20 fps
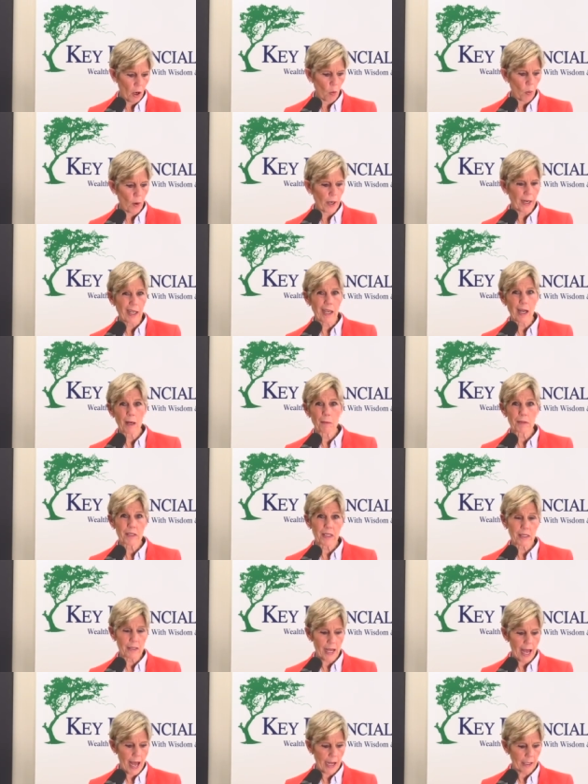When it comes to
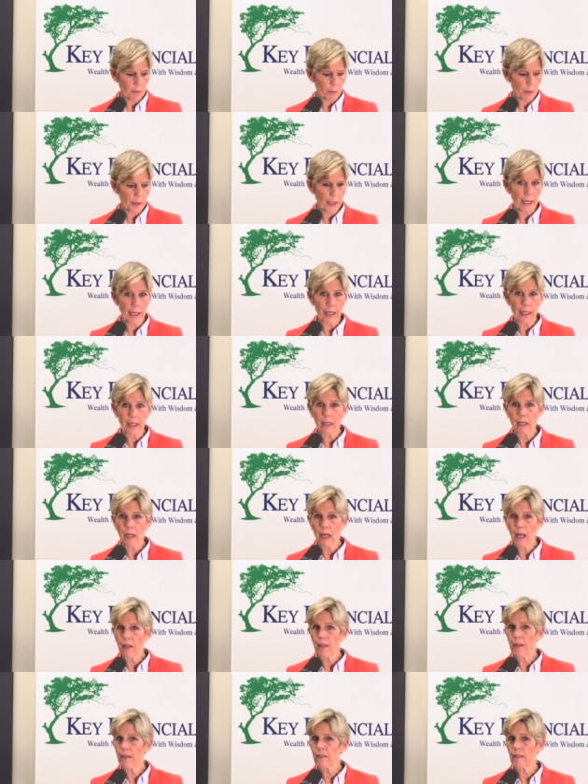tax planning,
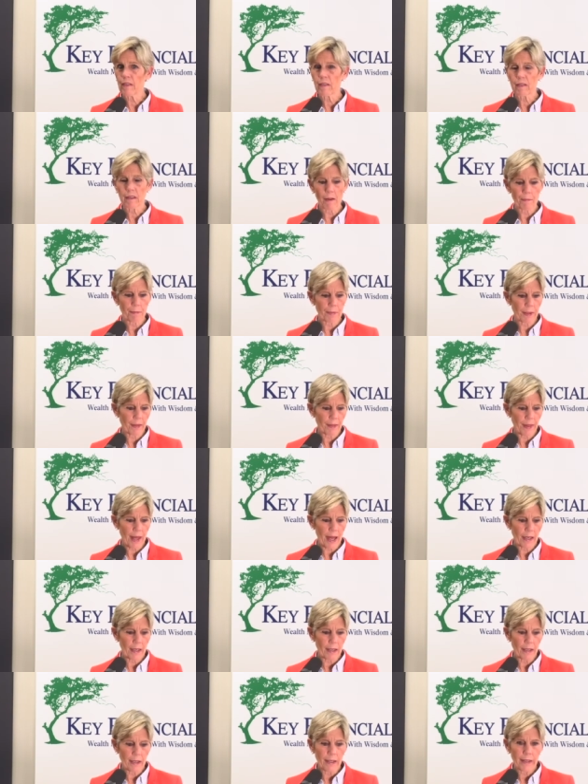this is something that,